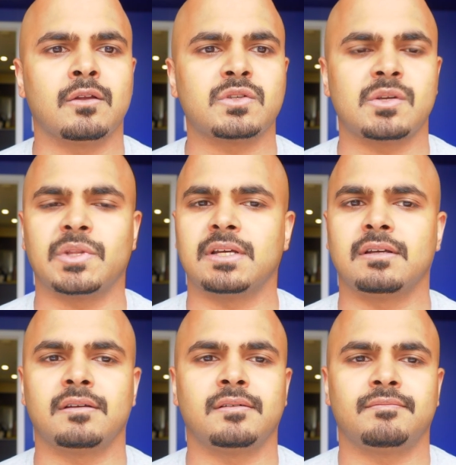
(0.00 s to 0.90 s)
some of
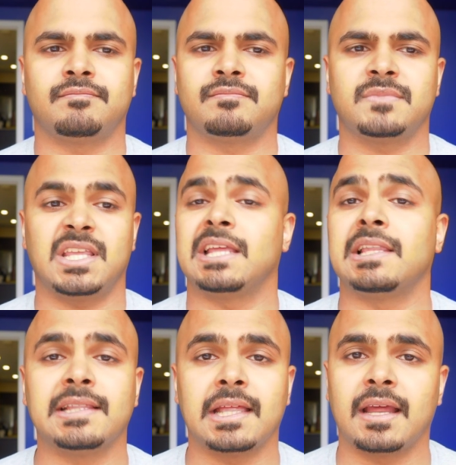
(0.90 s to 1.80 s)
the
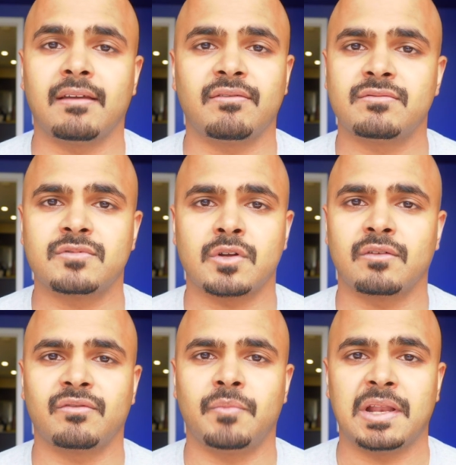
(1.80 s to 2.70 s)
healing that I've sort
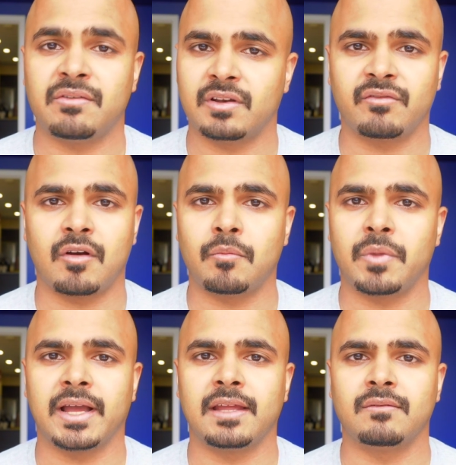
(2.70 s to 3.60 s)
of benefited from
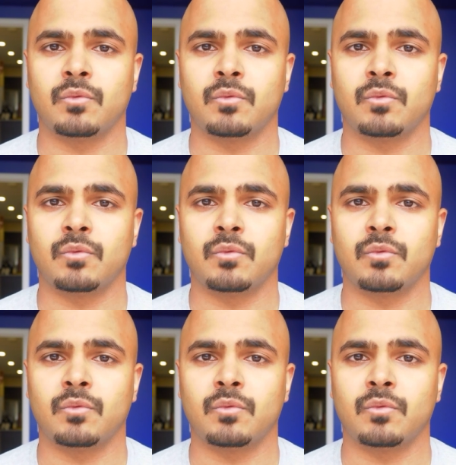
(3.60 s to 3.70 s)
by